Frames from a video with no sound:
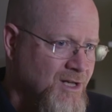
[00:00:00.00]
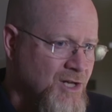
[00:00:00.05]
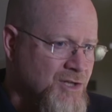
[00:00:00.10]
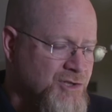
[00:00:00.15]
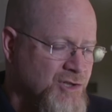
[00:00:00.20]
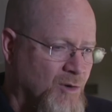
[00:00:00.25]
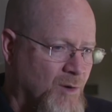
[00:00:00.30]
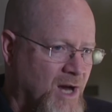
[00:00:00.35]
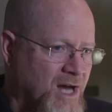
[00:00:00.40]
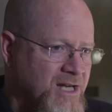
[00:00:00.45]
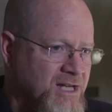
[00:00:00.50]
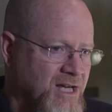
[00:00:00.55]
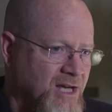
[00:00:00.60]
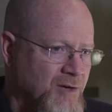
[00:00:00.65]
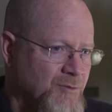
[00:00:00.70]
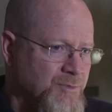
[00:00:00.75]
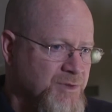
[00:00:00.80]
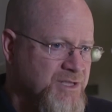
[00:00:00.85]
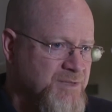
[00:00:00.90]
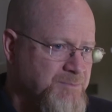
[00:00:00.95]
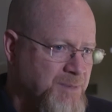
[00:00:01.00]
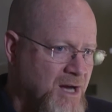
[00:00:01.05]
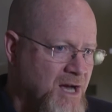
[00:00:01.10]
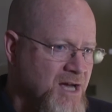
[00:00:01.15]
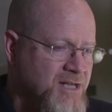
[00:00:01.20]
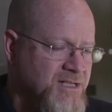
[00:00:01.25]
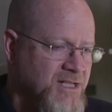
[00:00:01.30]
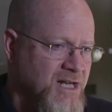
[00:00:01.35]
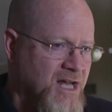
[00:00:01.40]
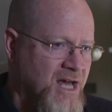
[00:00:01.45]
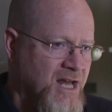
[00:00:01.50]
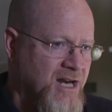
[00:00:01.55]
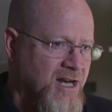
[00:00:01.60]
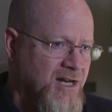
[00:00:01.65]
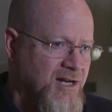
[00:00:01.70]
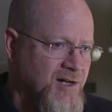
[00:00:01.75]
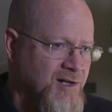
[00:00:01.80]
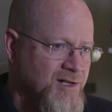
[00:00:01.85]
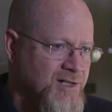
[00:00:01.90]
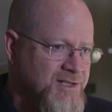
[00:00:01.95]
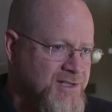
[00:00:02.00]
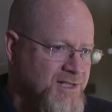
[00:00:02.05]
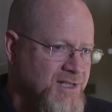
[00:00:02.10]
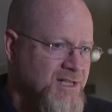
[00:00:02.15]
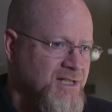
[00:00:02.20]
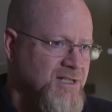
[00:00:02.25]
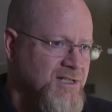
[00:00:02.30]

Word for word: So I can respond to non-adherence,